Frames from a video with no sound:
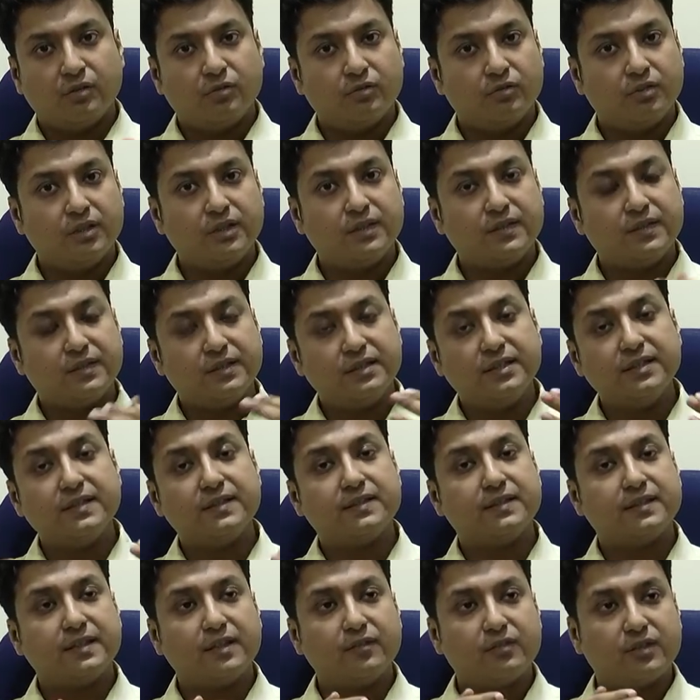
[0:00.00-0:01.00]

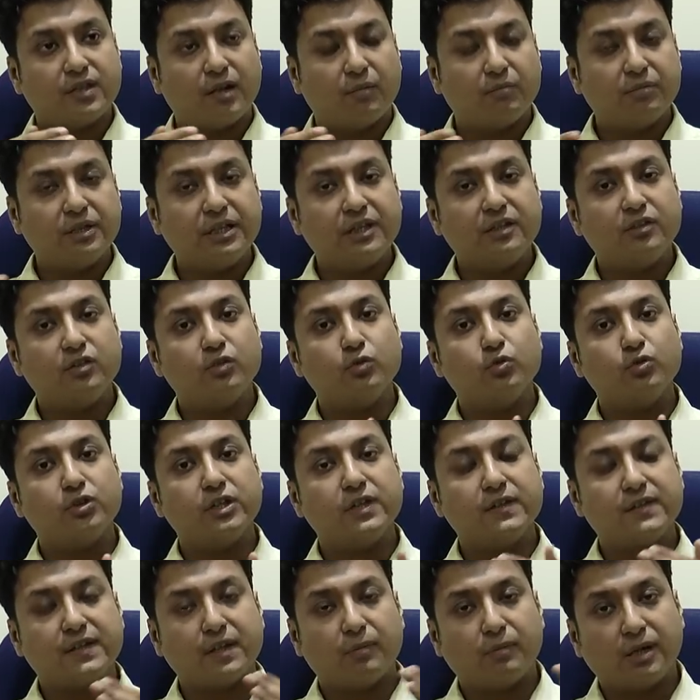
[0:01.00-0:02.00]
If somebody is
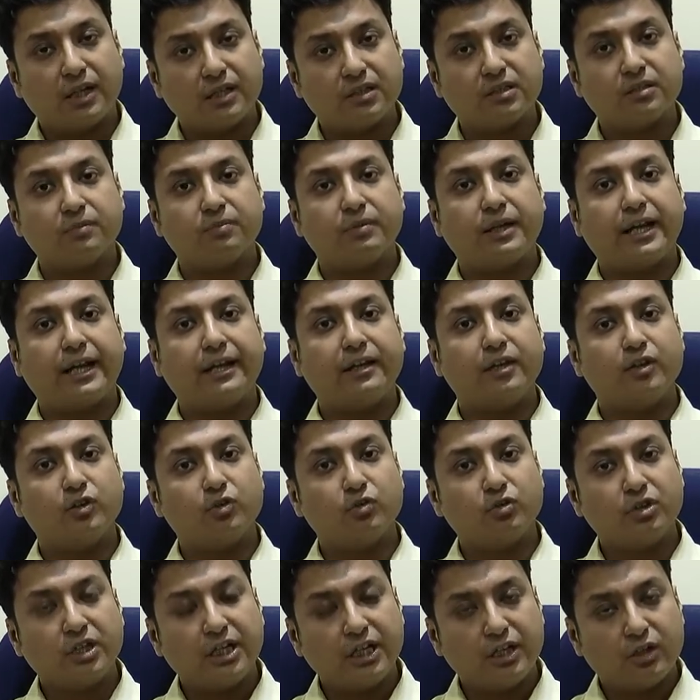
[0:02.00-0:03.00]
using some other brand, you
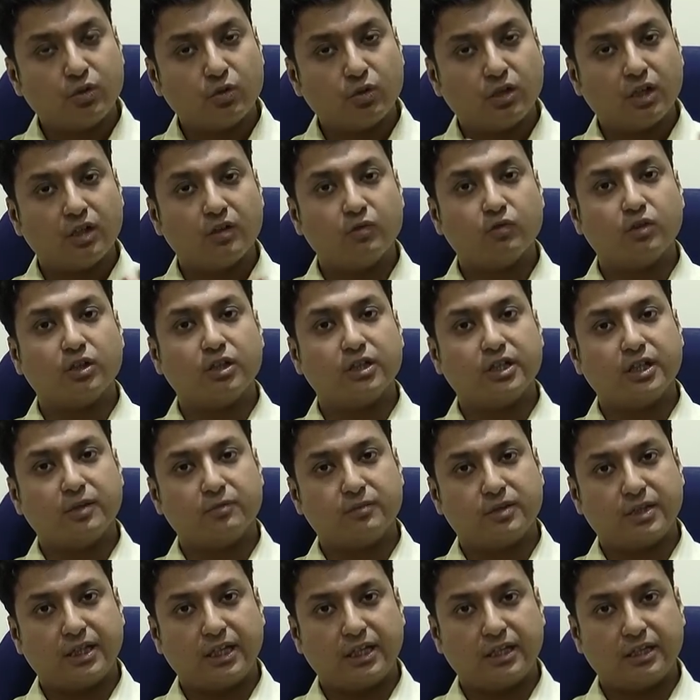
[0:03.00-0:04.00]
need to convert them
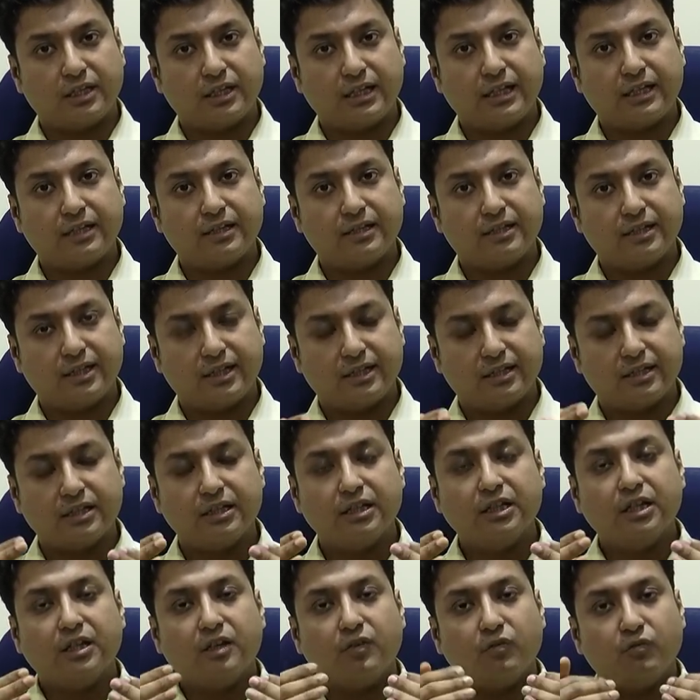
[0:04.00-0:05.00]
saying that
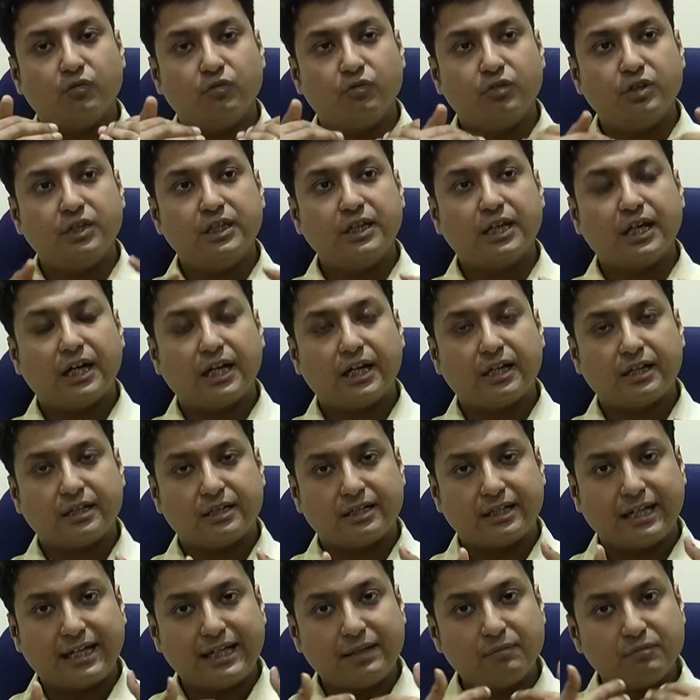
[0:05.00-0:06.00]
we are
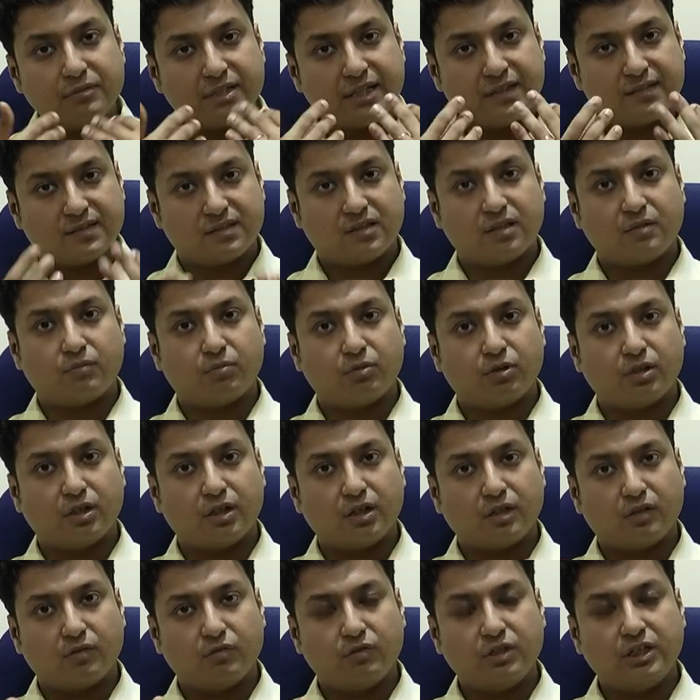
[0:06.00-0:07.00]
time tested
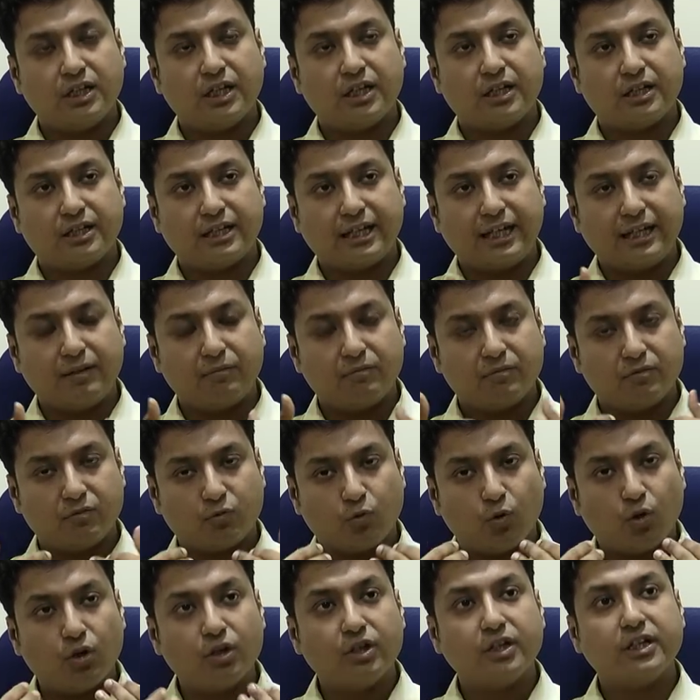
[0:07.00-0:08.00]
product, we are
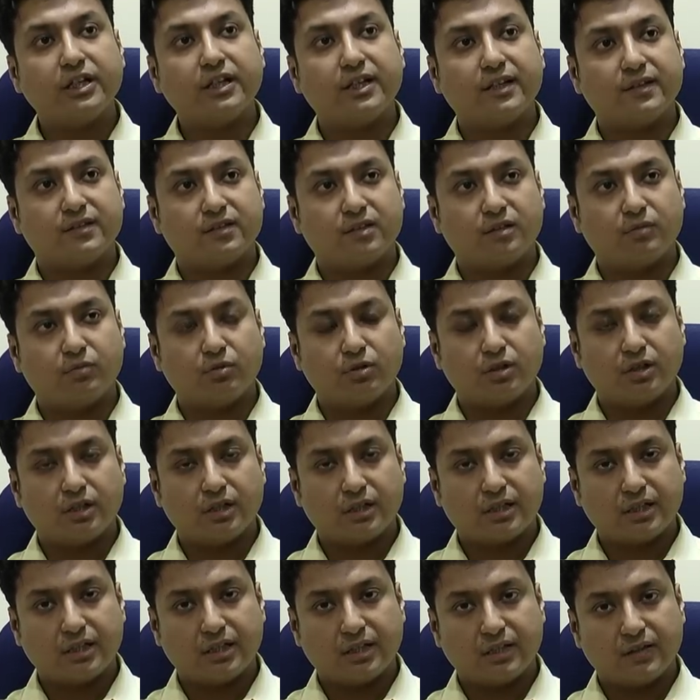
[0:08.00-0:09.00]
quality tested
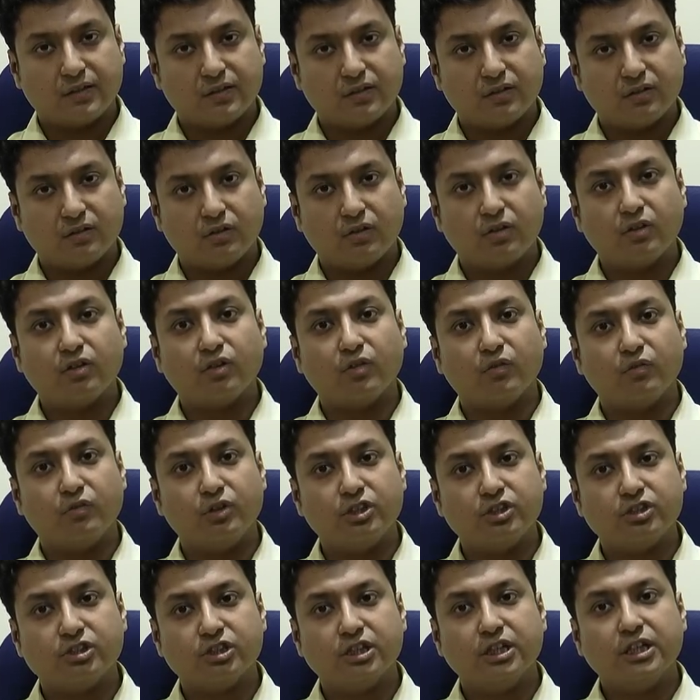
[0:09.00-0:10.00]
product, and as a result of
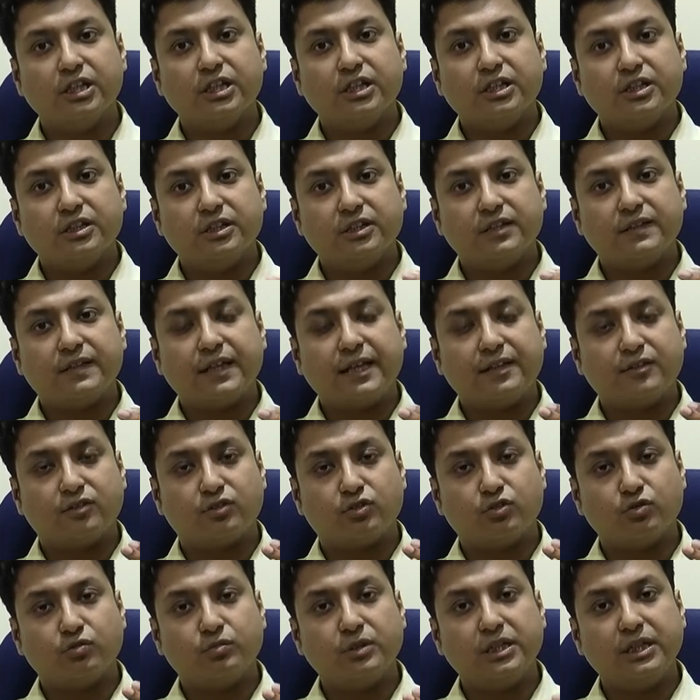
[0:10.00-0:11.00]
which this has
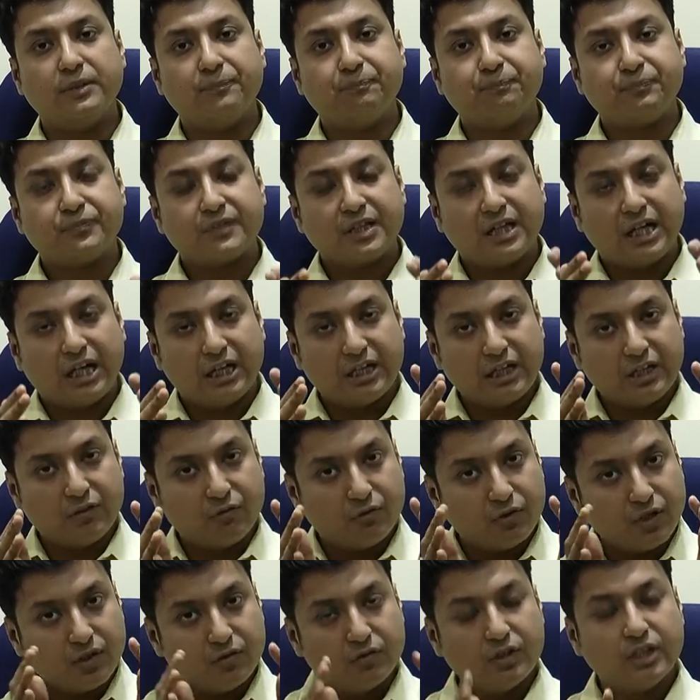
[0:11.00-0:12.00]
to be,
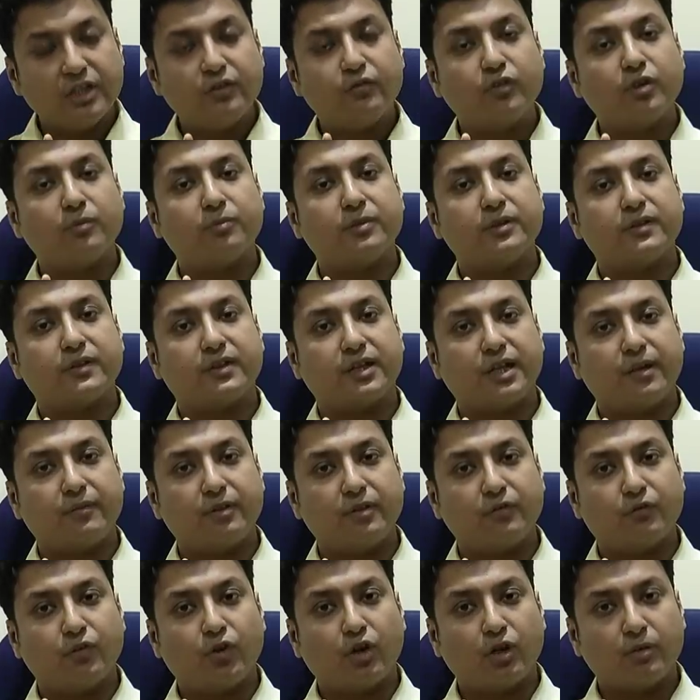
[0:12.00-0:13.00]
even if you are
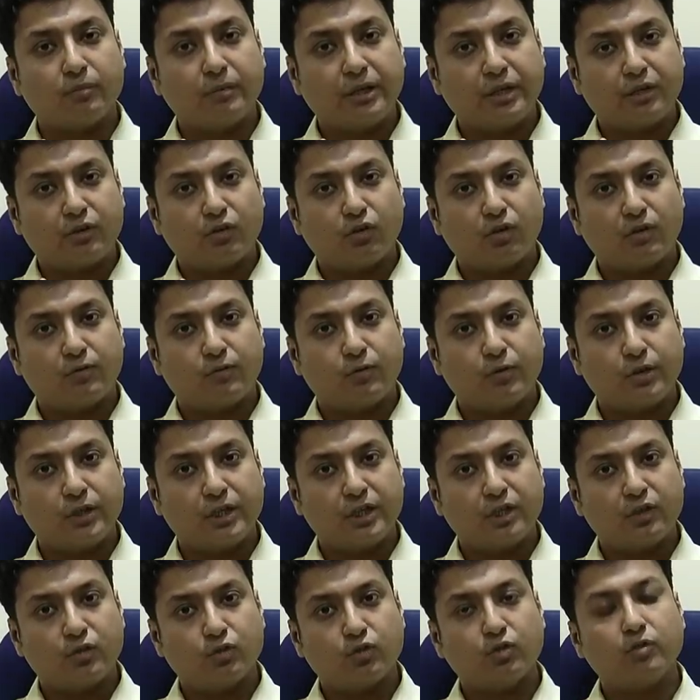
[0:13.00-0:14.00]
prescribing formoterol,
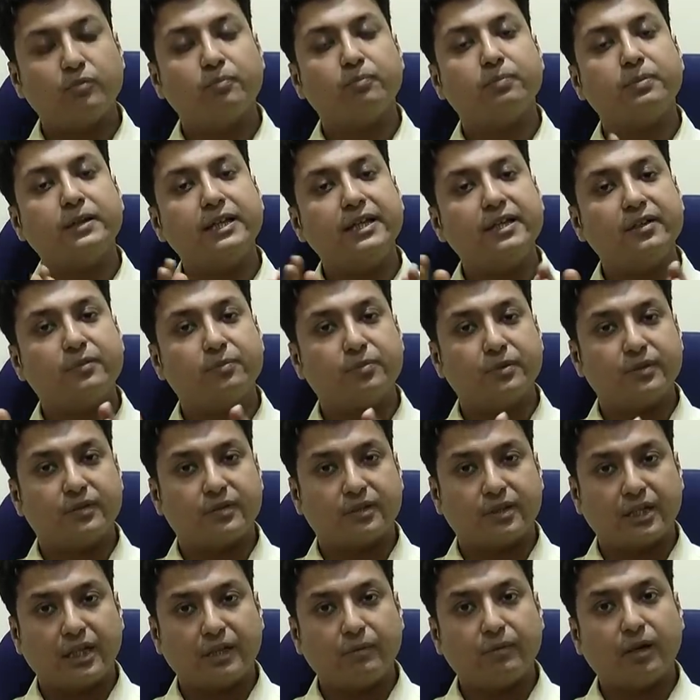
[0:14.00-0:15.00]
fluticasone, please
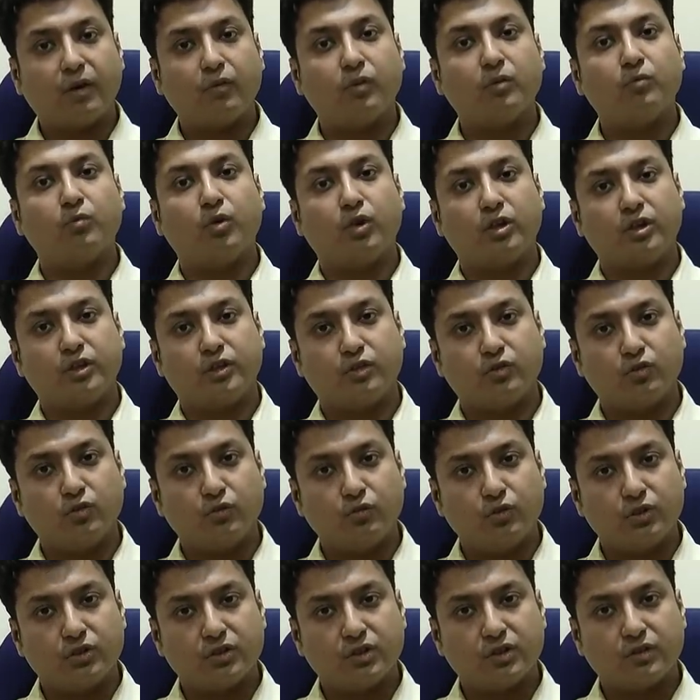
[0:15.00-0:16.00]
prescribe our molecule
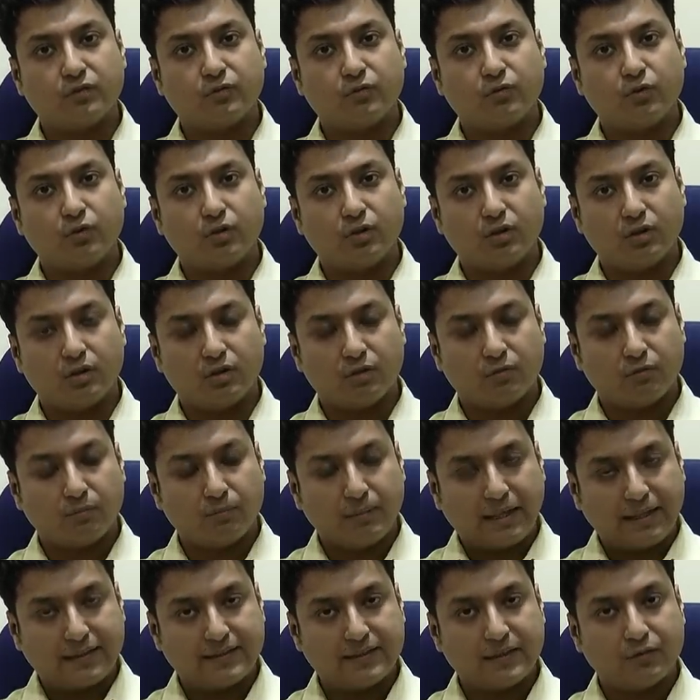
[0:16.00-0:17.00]
which is
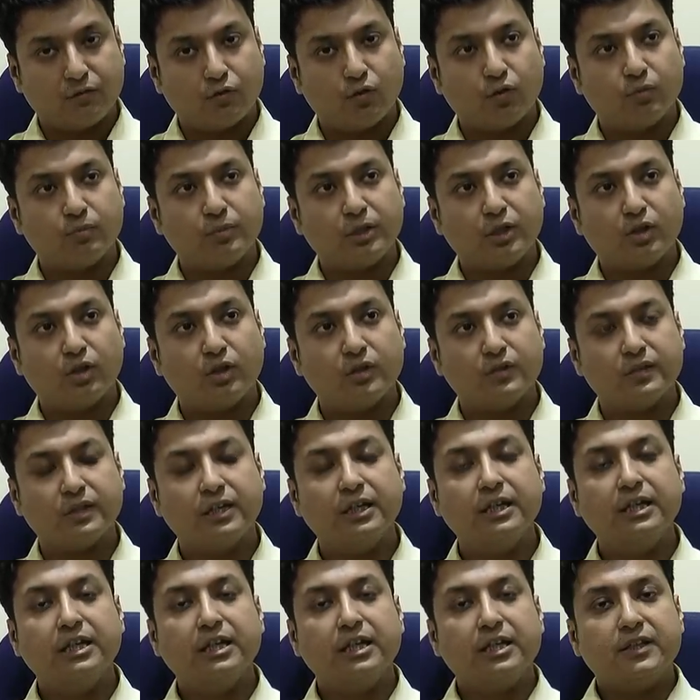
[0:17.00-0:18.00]
Maxiflow, because
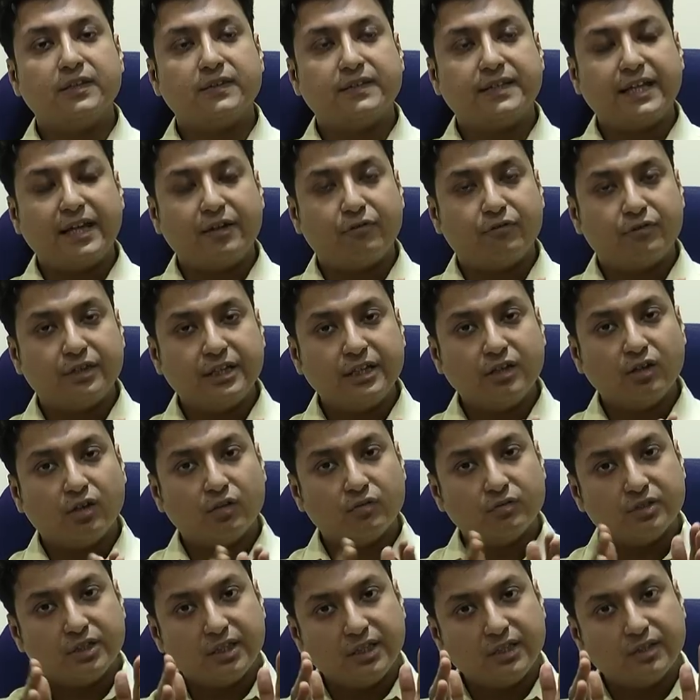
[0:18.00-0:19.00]
safety
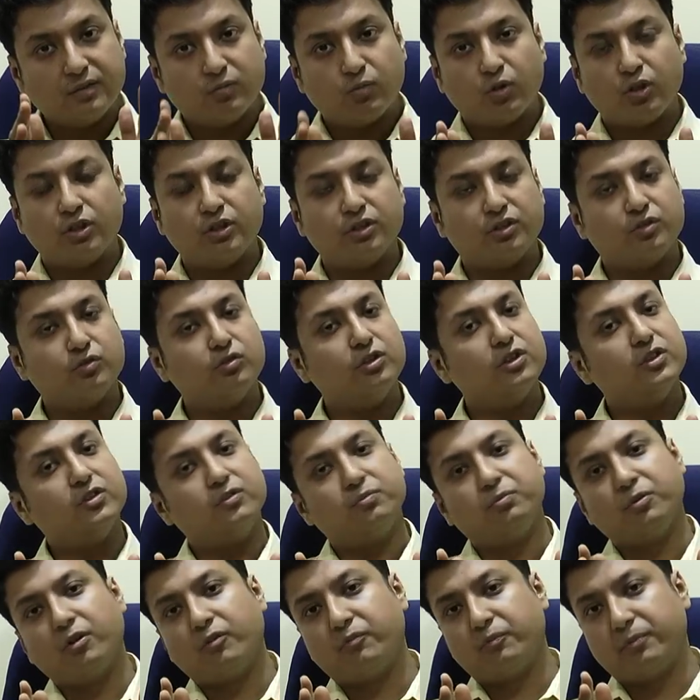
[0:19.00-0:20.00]
of these molecules
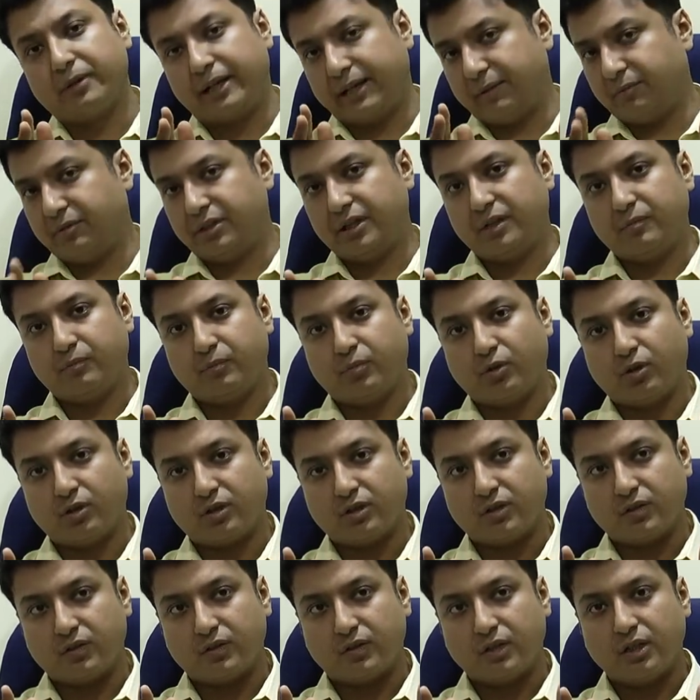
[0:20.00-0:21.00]
is of primary
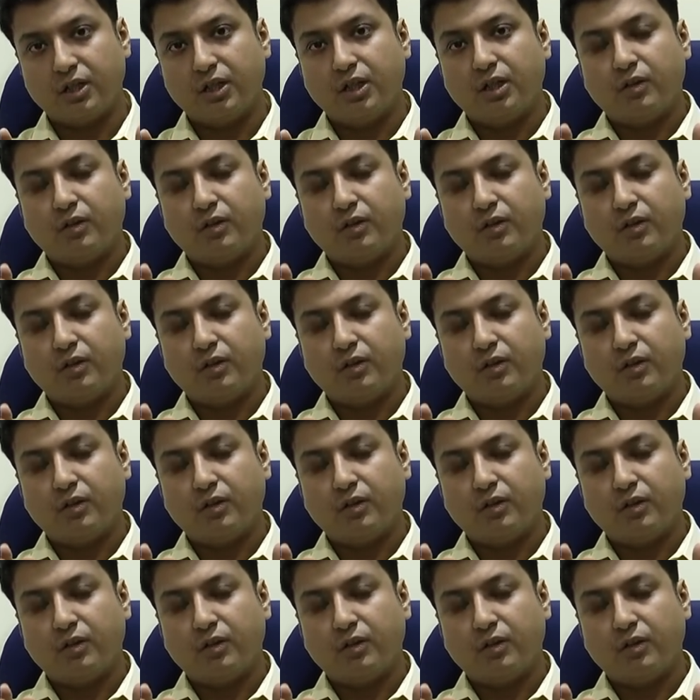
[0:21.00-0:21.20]
importance.